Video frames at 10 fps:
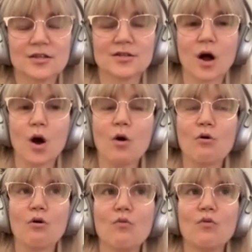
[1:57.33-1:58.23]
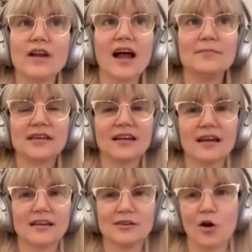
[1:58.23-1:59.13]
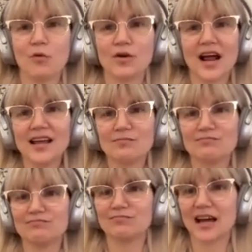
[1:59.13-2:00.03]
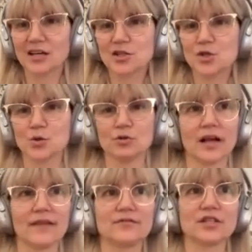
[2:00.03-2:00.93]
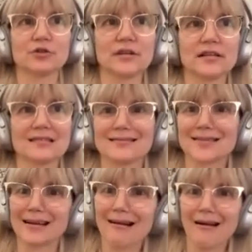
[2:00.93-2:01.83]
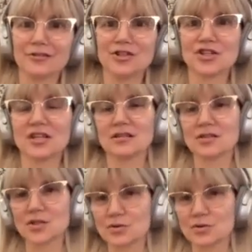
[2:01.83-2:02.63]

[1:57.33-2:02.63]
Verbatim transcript: So when I became, you know, when I got out of school, I have degrees in psychology and